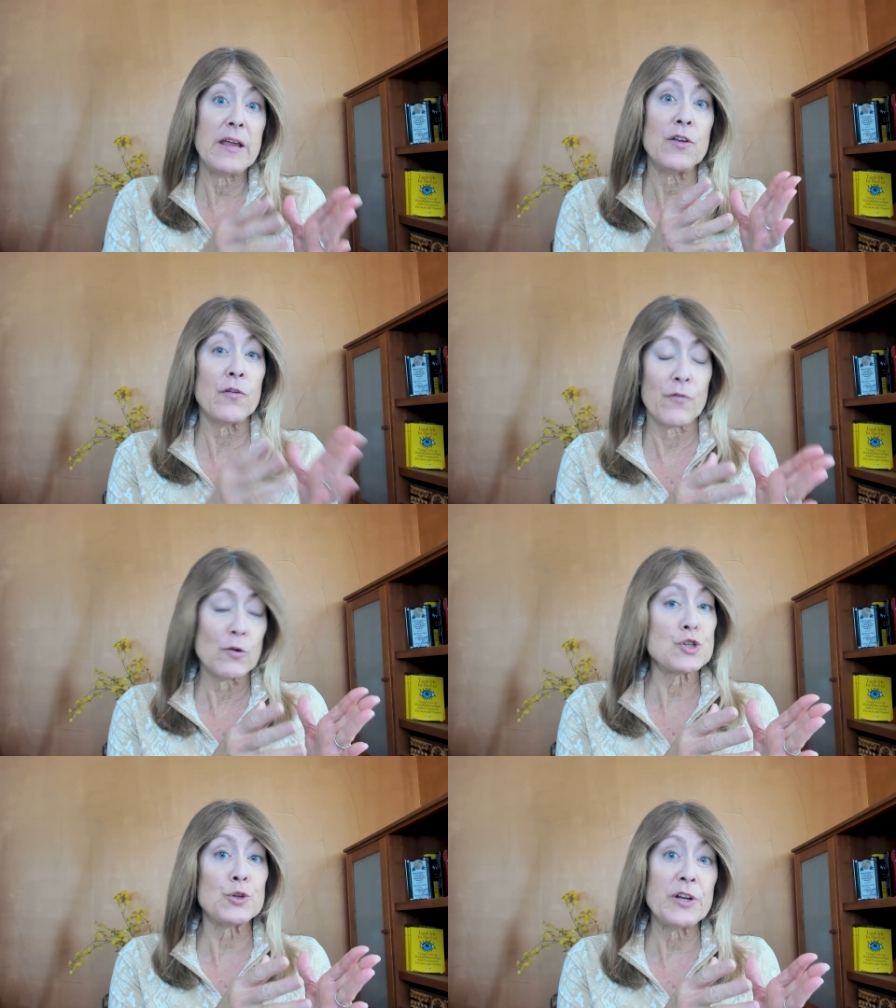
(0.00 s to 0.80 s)
in their
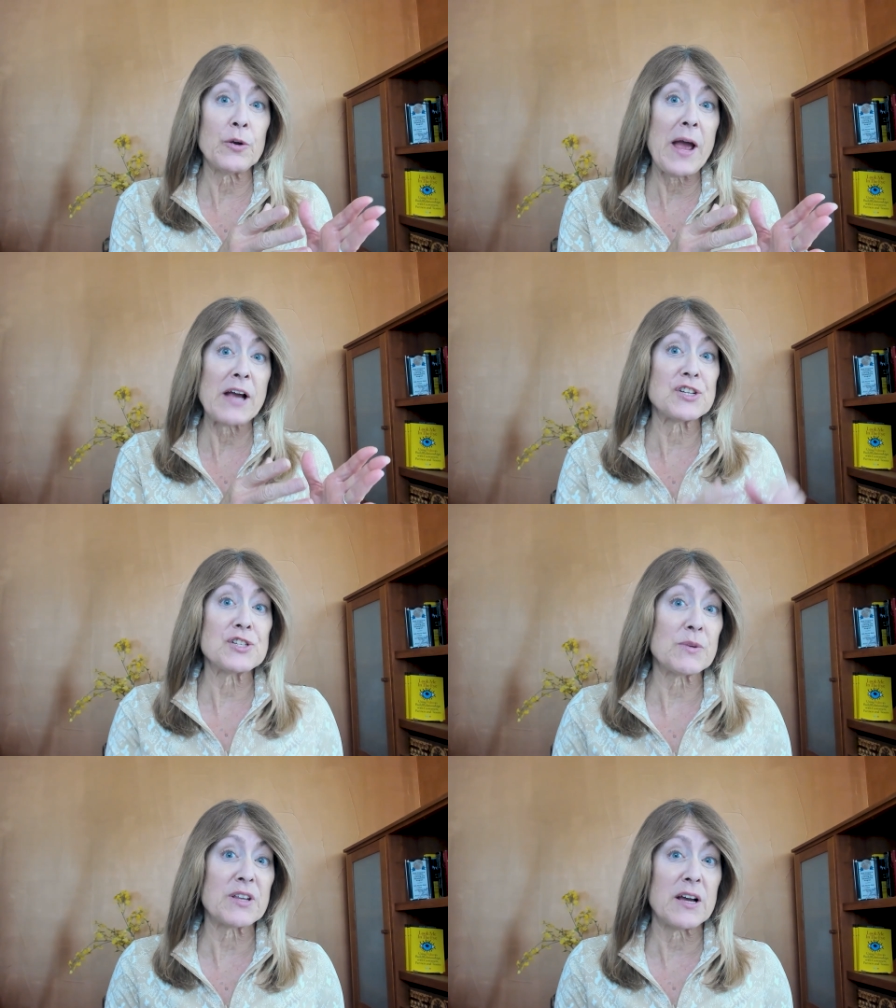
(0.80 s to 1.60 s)
virtual
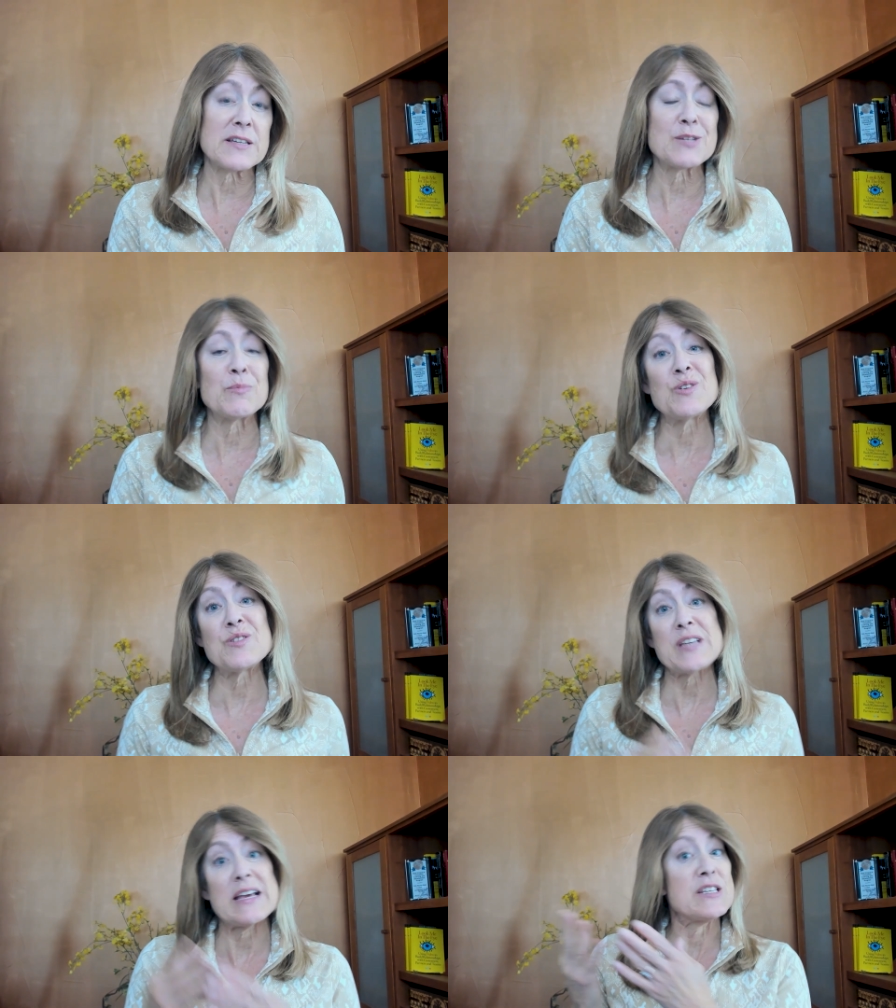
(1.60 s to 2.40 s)
interactions with
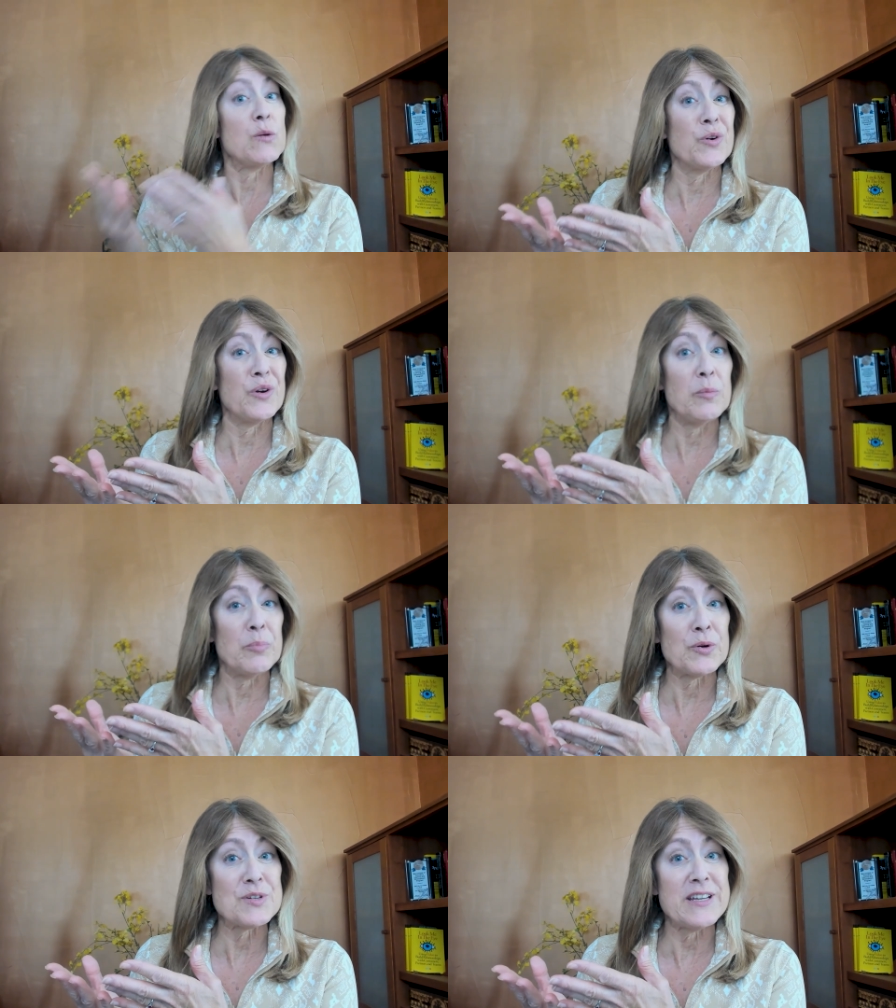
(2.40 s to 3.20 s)
customers as they were in
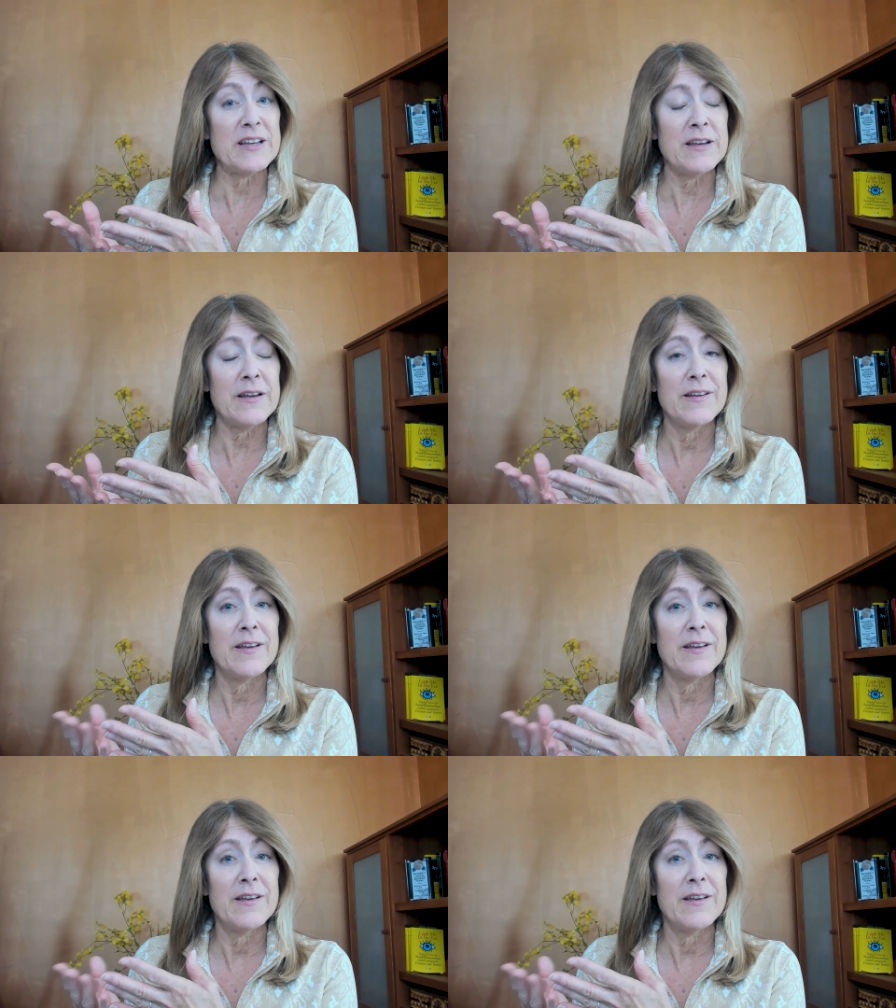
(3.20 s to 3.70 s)
person?